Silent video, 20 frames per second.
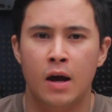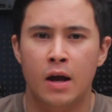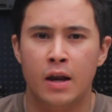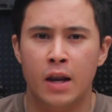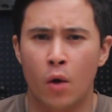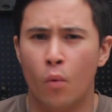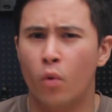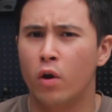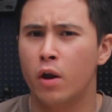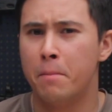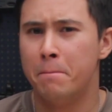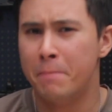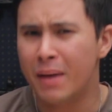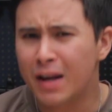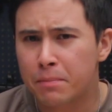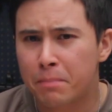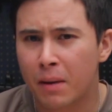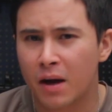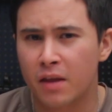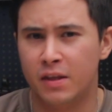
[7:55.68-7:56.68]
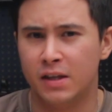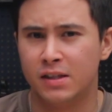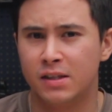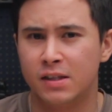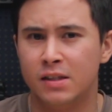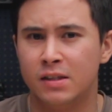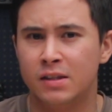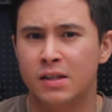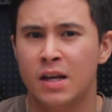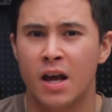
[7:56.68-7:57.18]
Now what I meant by this
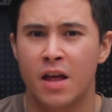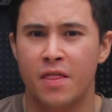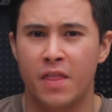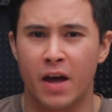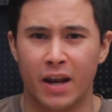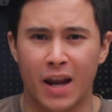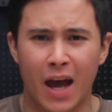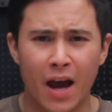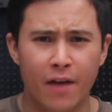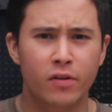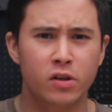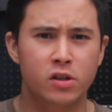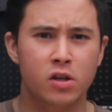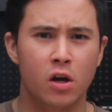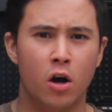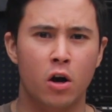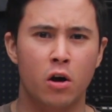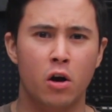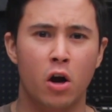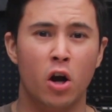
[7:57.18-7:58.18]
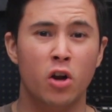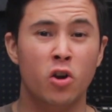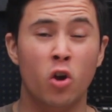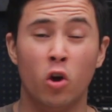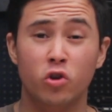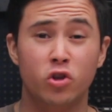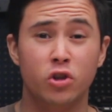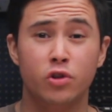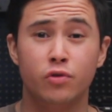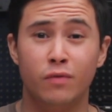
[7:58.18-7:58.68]
is that Avatar are
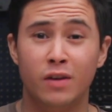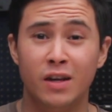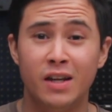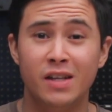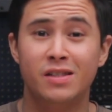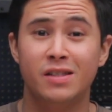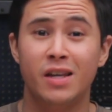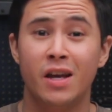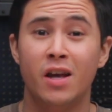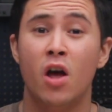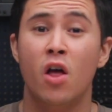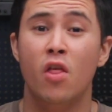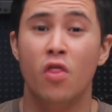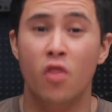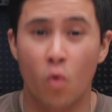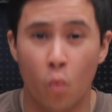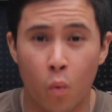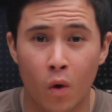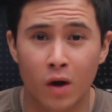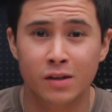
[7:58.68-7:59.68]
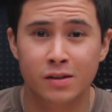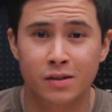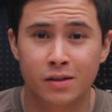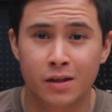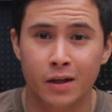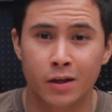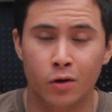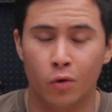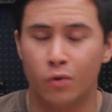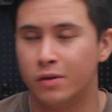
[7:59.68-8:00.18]
not just releasing the one
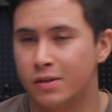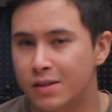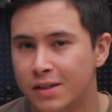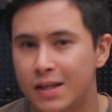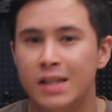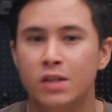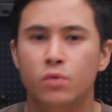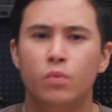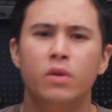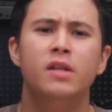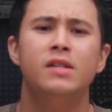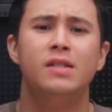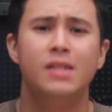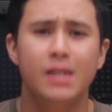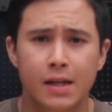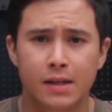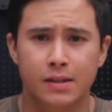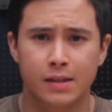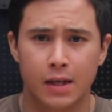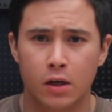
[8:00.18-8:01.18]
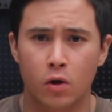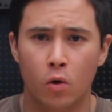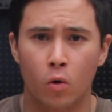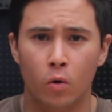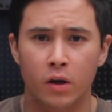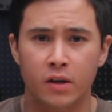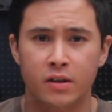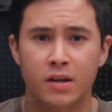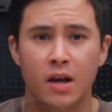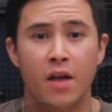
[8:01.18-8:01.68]
skin, or skins with a Z as they
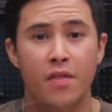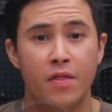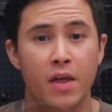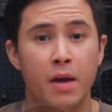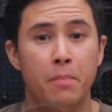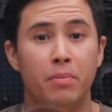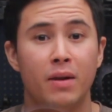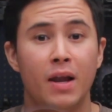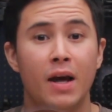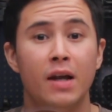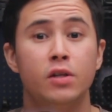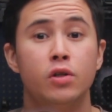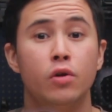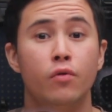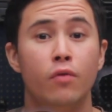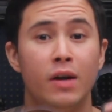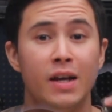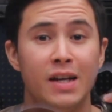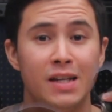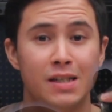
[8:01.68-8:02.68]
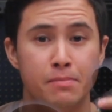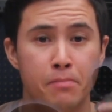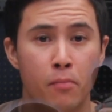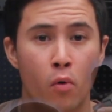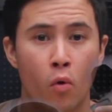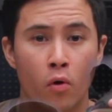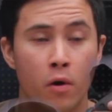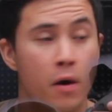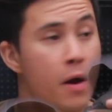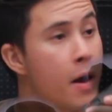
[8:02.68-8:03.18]
call it. They plan to release
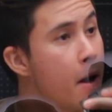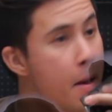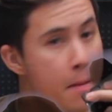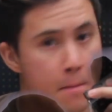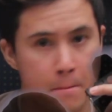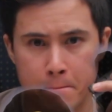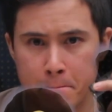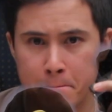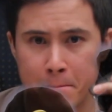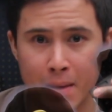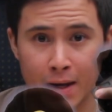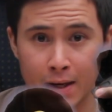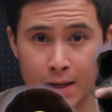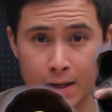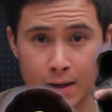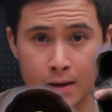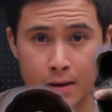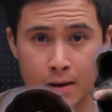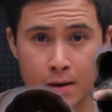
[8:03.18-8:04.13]
more, many